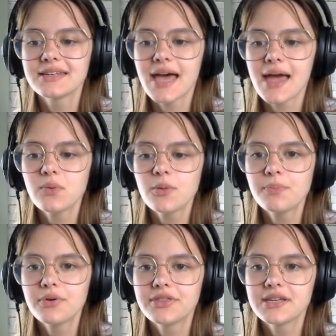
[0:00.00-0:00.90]
I will
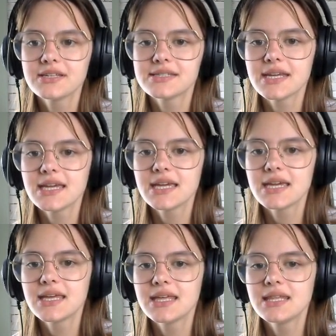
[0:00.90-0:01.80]
put this
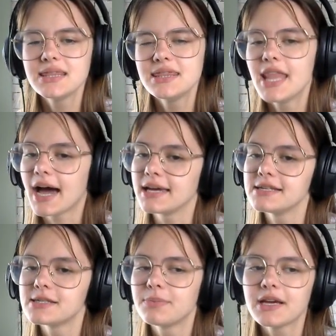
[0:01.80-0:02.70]
in
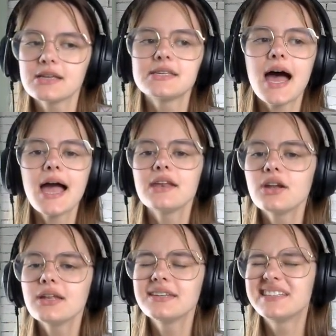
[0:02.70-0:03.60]
nice because I
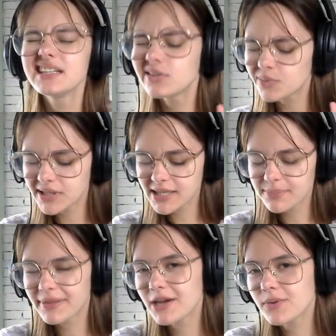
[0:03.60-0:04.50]
didn't really
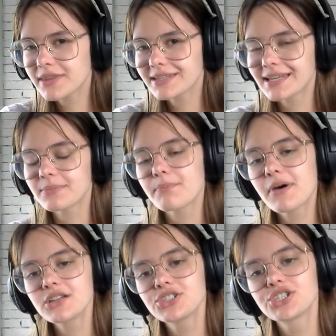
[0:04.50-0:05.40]
play with it that
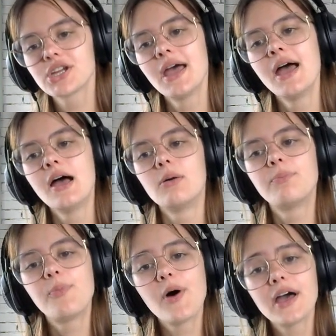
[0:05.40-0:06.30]
much.
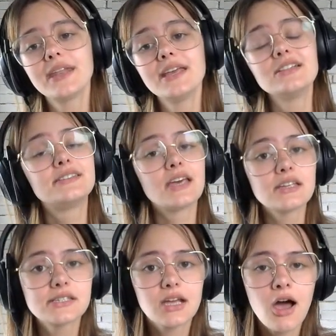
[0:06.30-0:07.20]
But it
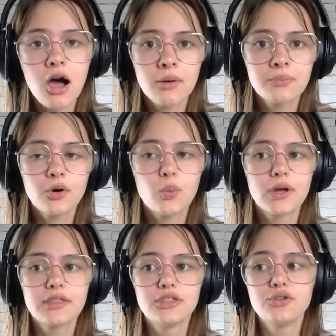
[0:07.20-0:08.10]
does come
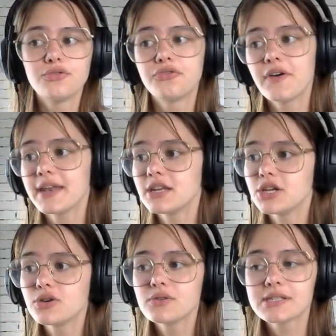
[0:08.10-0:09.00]
with new
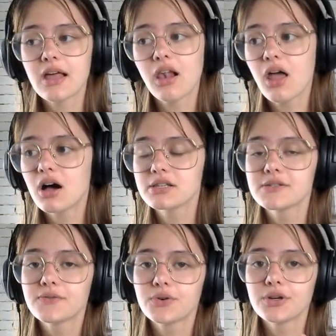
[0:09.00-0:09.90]
venues and lots for